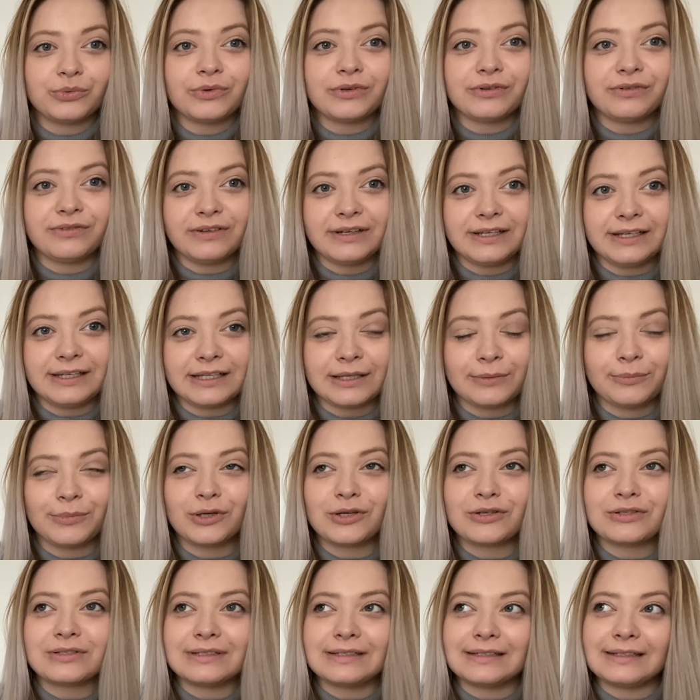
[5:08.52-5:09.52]
with linen
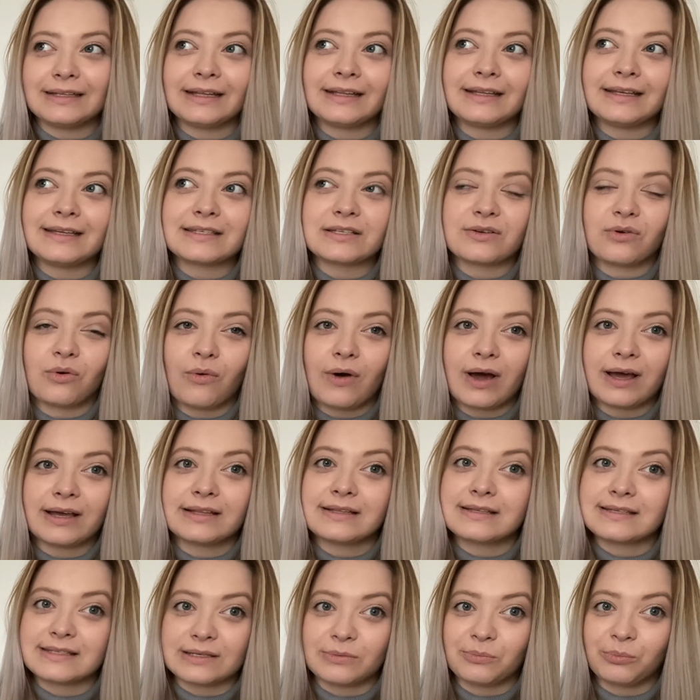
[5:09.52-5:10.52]
because linen is
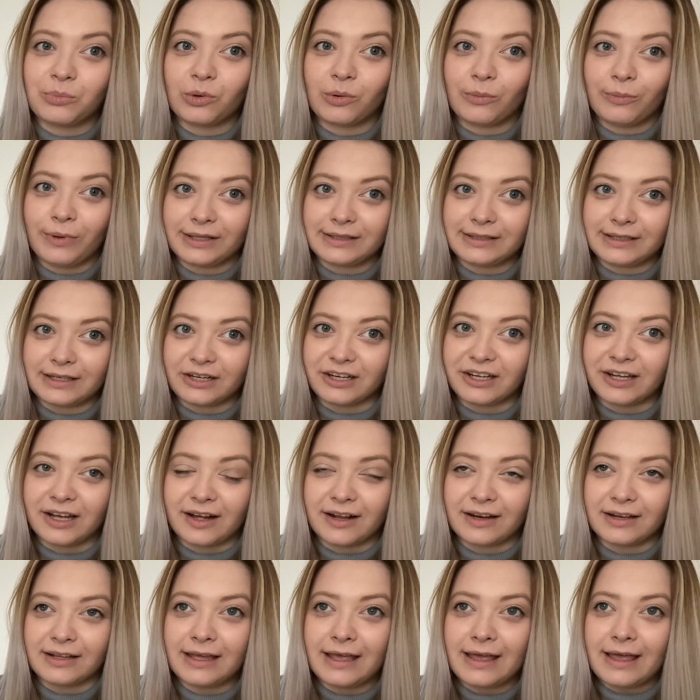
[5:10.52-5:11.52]
quite simple
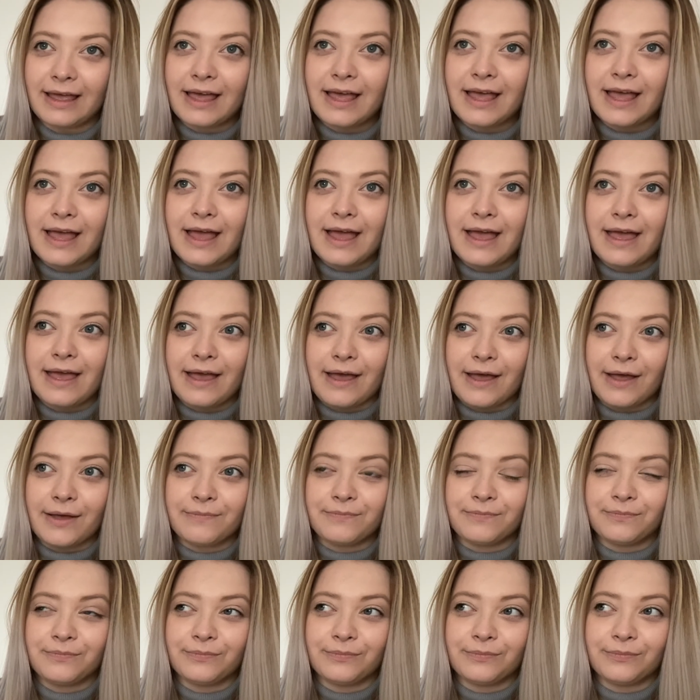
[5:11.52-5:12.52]
material,
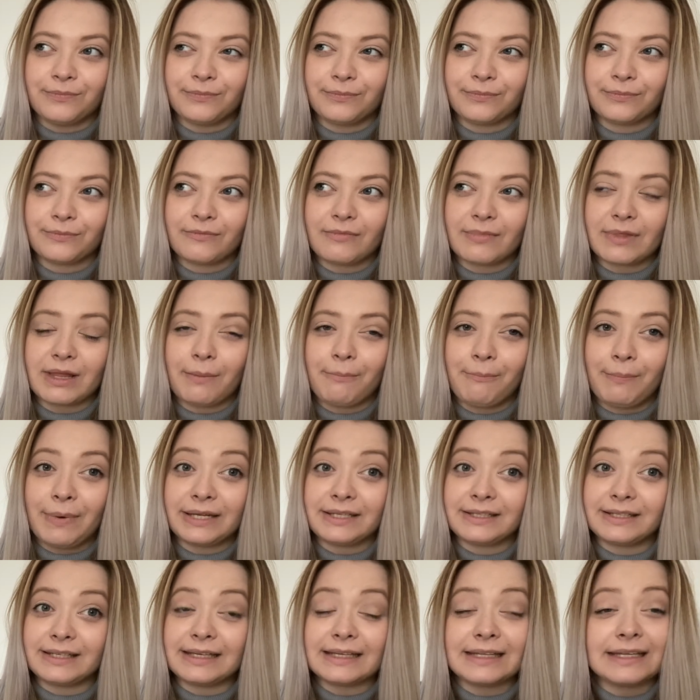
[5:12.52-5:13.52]

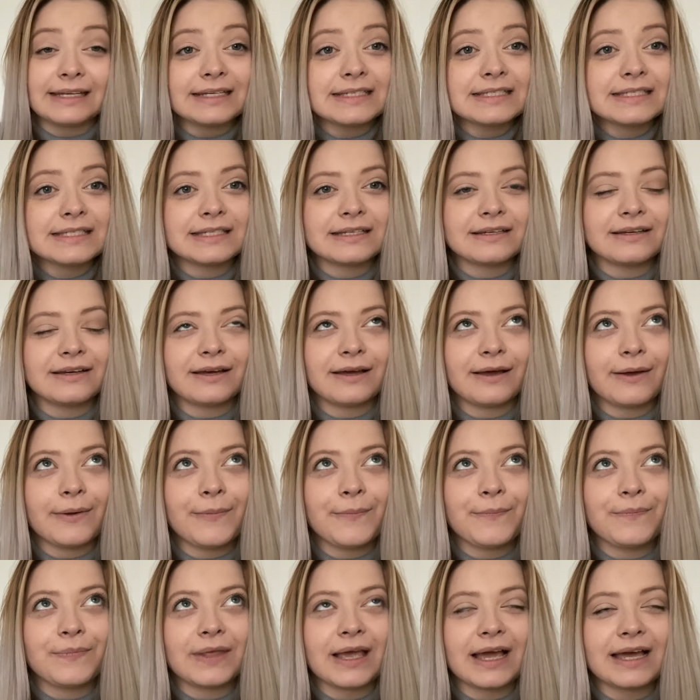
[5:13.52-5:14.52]
but it
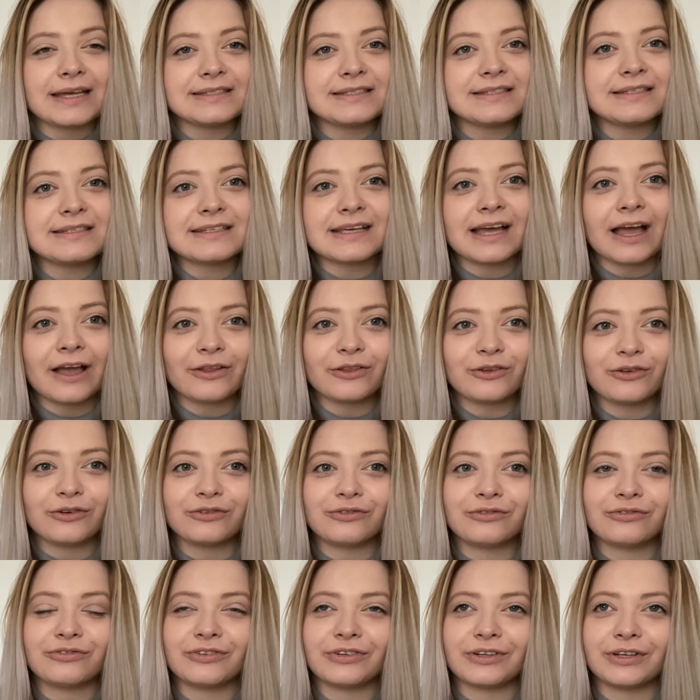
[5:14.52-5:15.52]
has this kind
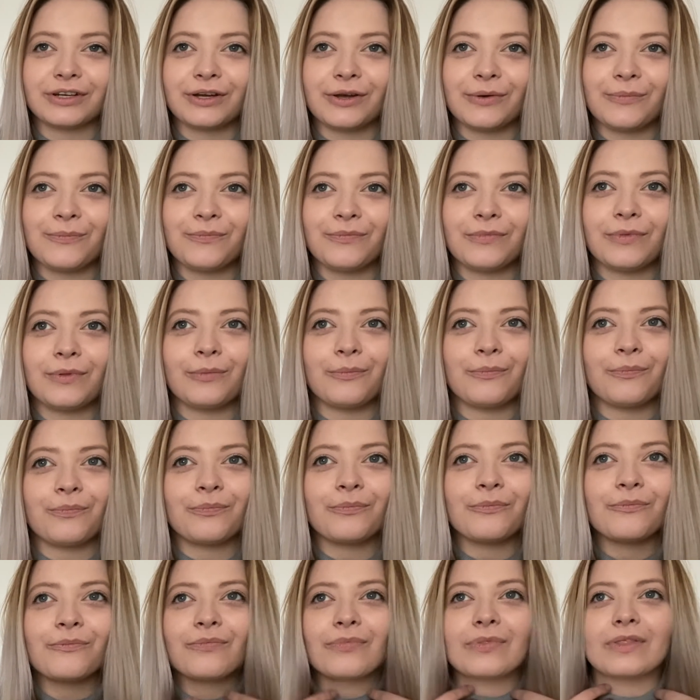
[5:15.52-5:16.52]
of
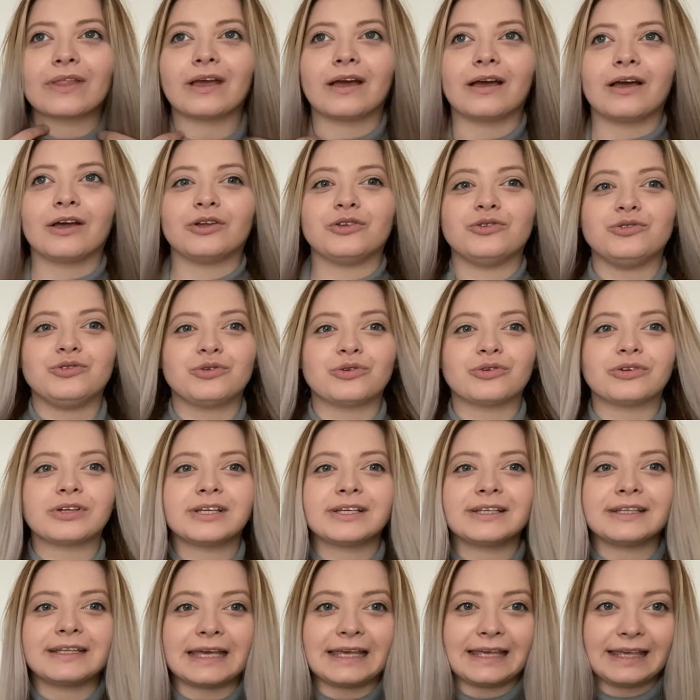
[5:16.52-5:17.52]

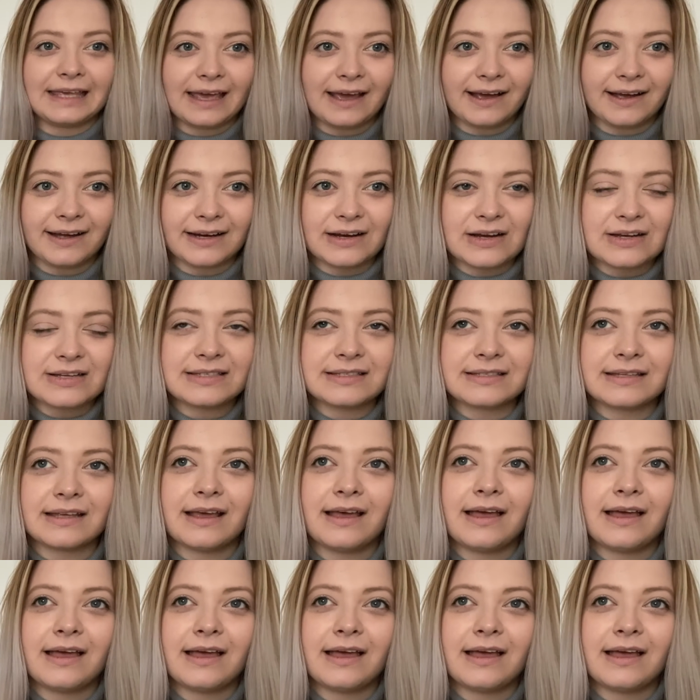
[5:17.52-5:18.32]
during the years,